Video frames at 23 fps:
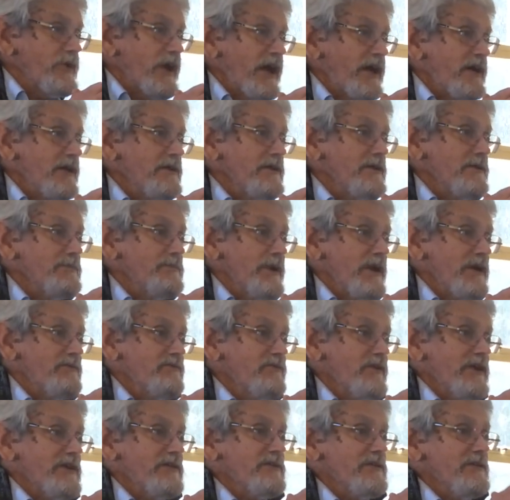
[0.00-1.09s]
around the blood
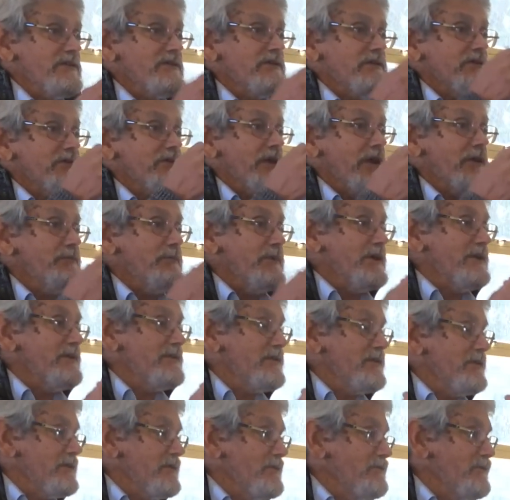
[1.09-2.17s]
vessels, and so it means
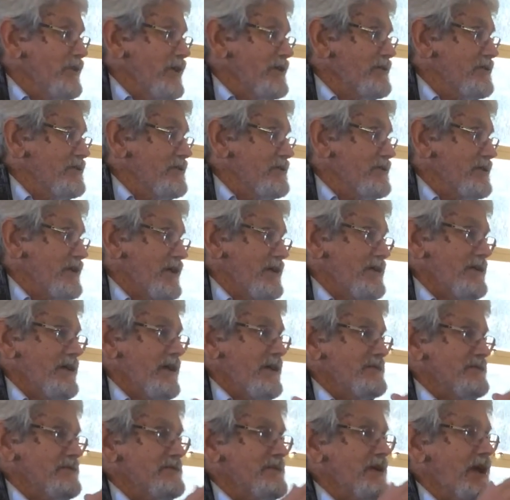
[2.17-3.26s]
that the vessels
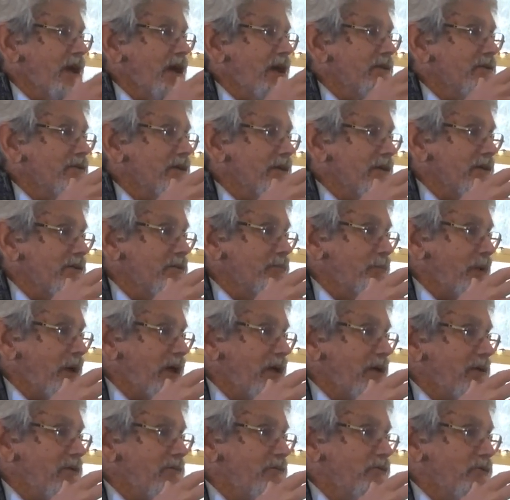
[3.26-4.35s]
can't
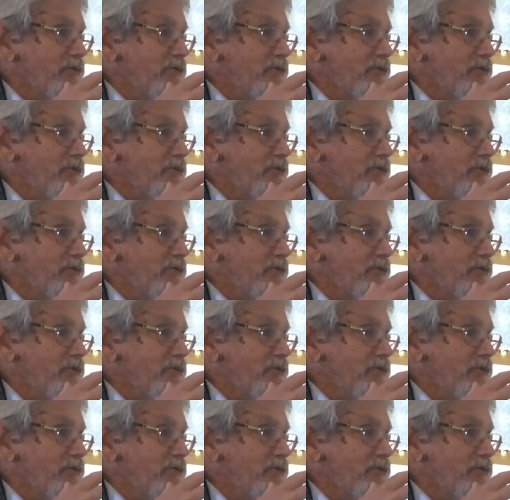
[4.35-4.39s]
expand